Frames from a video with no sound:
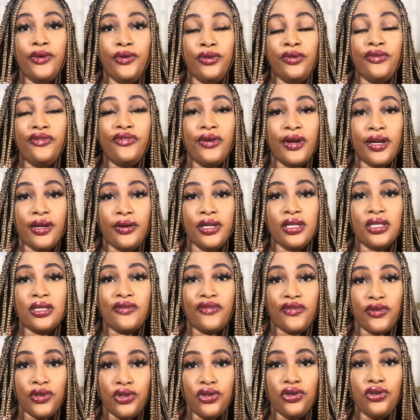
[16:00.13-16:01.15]
oud fragrance
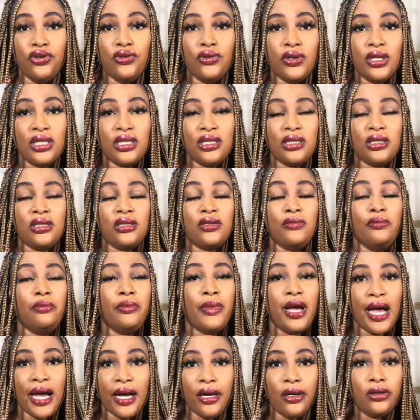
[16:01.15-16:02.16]
for you. It's
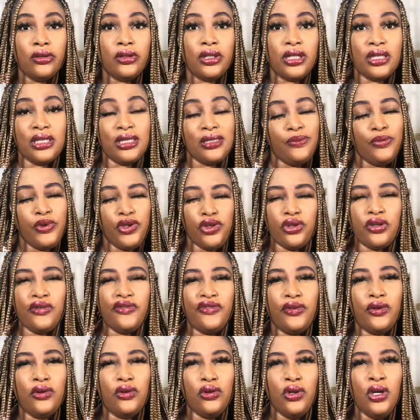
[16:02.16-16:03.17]
mild, it's
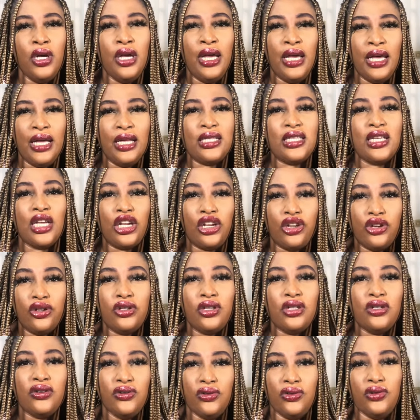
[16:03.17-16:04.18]
beautiful, it's a
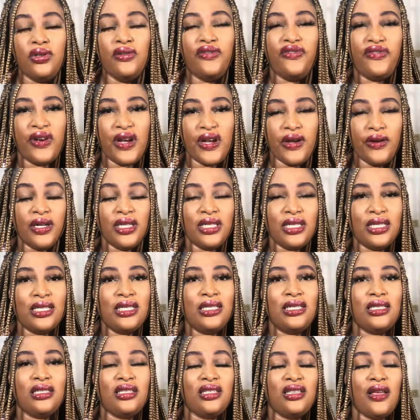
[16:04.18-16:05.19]
good oud fragrance.
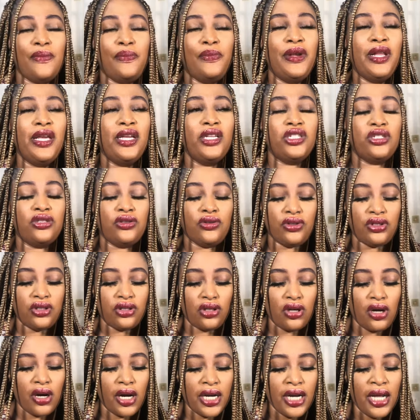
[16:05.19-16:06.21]
It's a place to
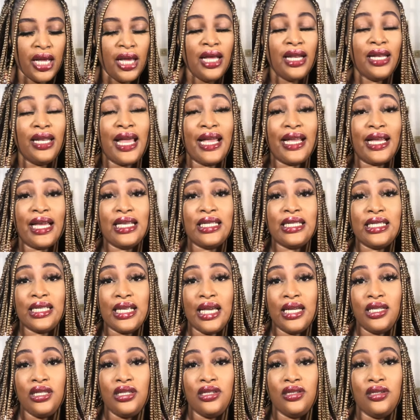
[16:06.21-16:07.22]
start. Like I
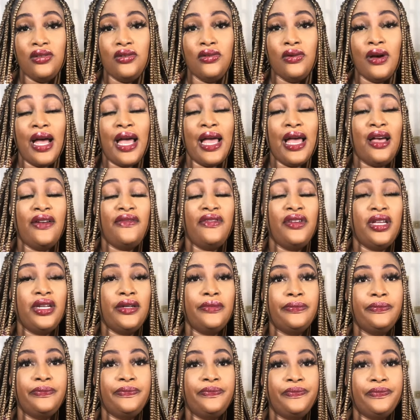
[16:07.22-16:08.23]
said to you, I
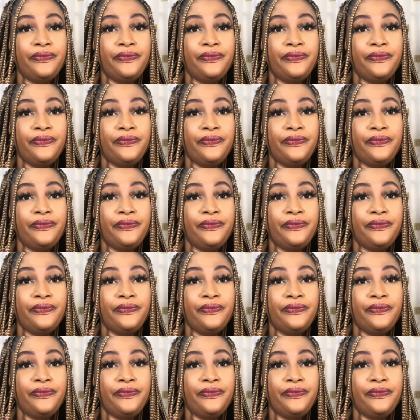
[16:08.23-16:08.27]
haven't,